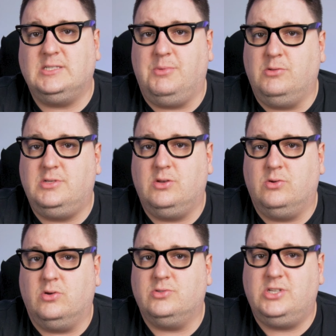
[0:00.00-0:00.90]
is muted
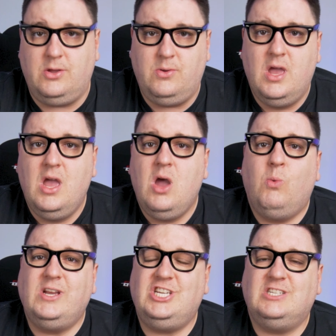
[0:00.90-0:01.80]
or not too,
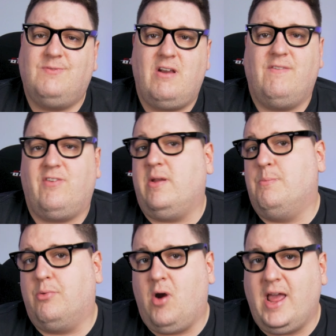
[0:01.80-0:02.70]
which is very,
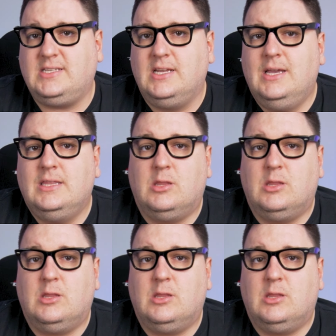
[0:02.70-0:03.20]
very bright.